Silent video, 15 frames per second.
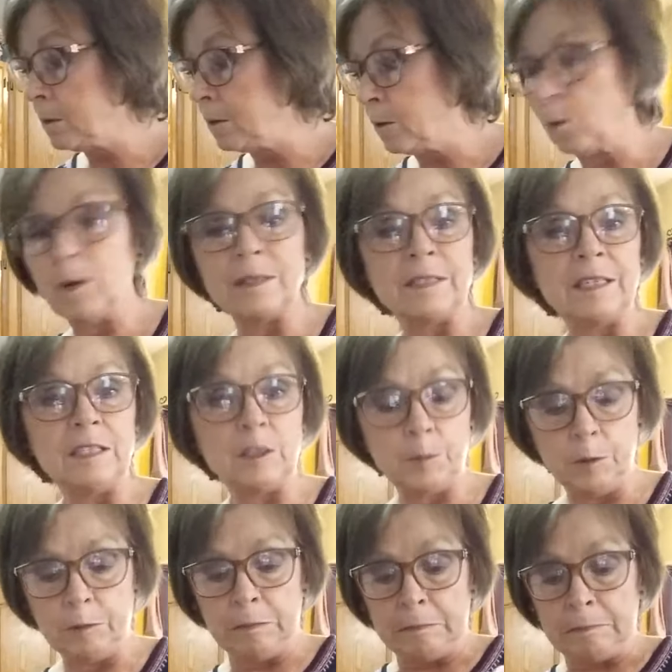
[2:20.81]
Or 1
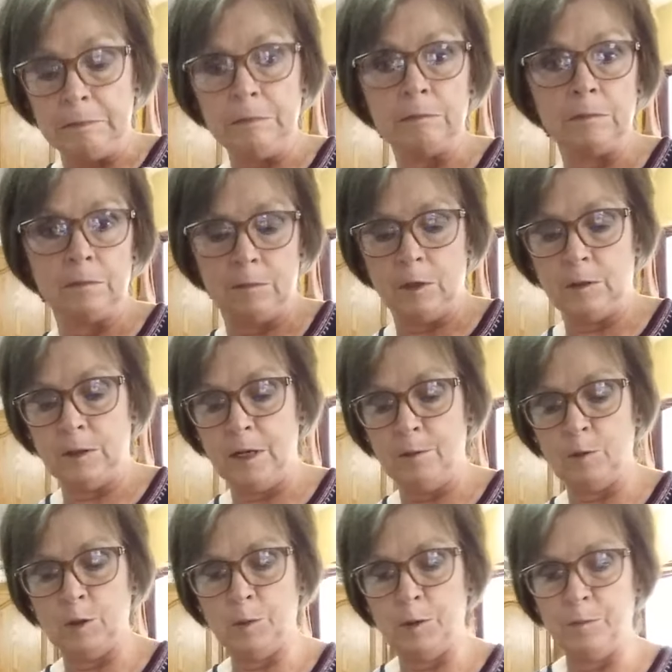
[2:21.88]
teaspoon. Not
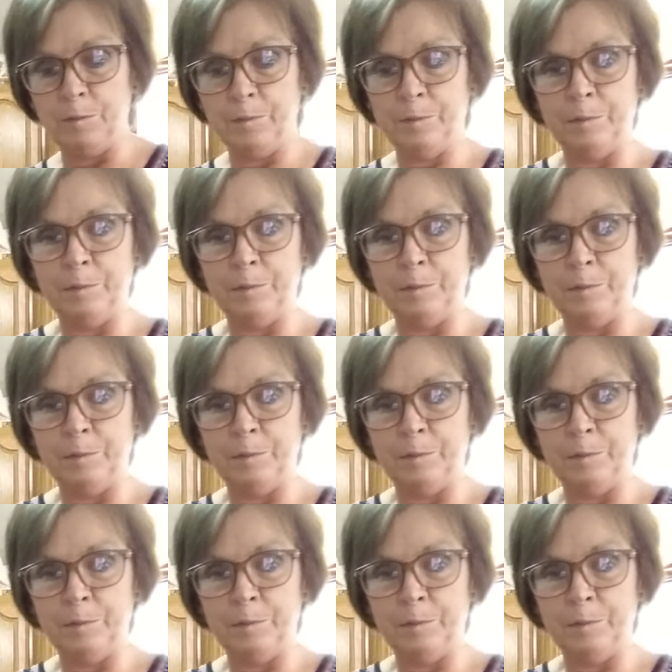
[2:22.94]
tablespoon.